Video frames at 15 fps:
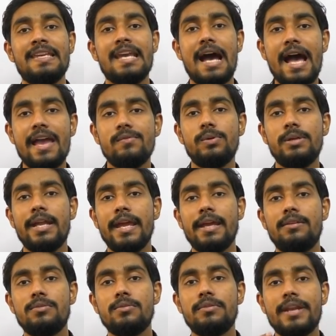I would
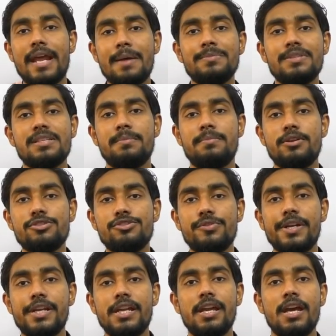like to grab this
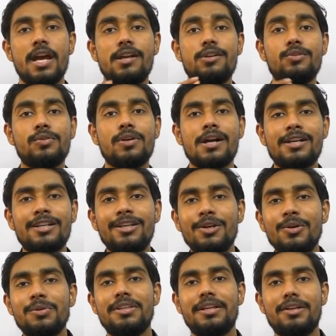opportunity to
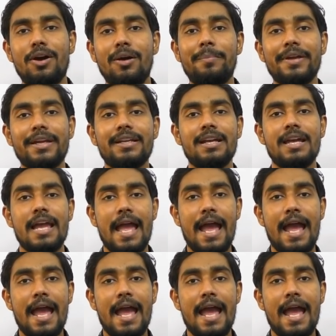conclude the topic.